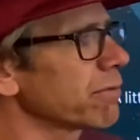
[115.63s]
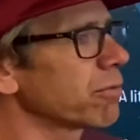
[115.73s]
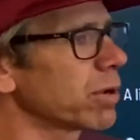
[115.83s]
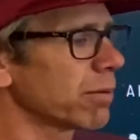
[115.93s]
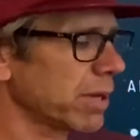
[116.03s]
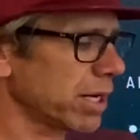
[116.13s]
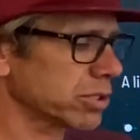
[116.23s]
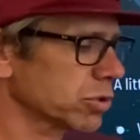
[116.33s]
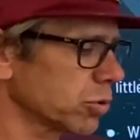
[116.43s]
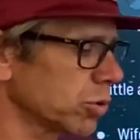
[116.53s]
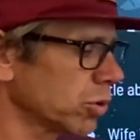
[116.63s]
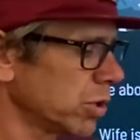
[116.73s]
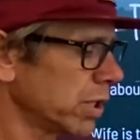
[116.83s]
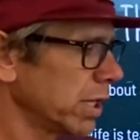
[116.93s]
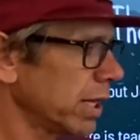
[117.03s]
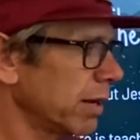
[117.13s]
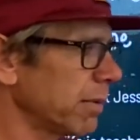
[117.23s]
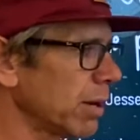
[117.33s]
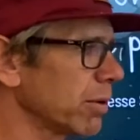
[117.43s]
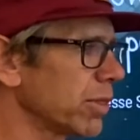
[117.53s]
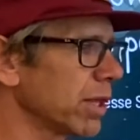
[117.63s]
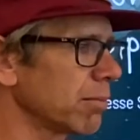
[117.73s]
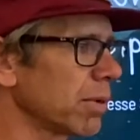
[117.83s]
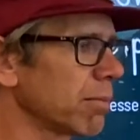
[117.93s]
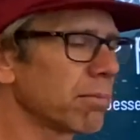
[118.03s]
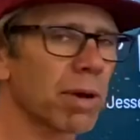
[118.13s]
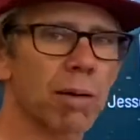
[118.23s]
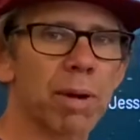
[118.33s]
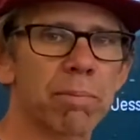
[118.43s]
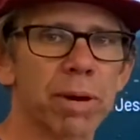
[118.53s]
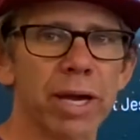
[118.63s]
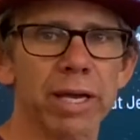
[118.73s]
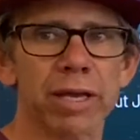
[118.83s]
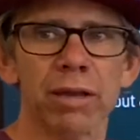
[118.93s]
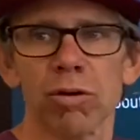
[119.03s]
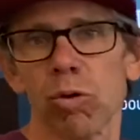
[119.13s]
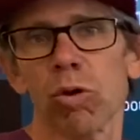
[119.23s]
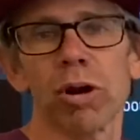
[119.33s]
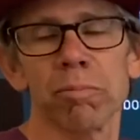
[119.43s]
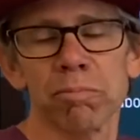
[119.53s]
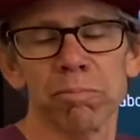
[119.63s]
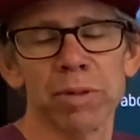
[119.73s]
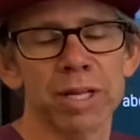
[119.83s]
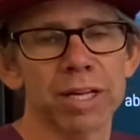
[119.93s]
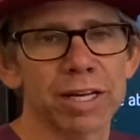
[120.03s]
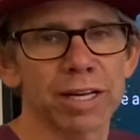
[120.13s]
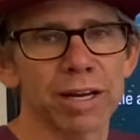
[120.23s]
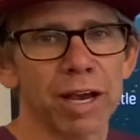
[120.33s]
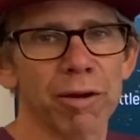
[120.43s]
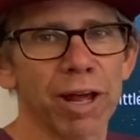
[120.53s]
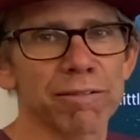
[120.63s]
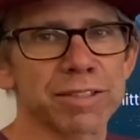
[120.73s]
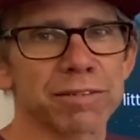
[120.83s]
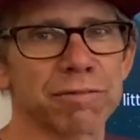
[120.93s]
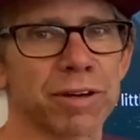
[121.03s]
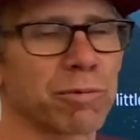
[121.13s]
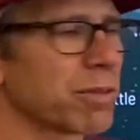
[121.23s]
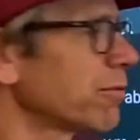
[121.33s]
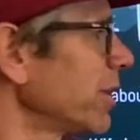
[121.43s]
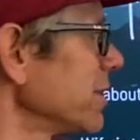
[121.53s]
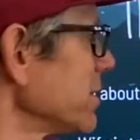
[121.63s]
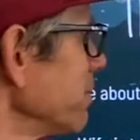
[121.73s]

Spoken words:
when I'm not at school and I'm not with them. I'm on my bike or I'm out having some fun with friends.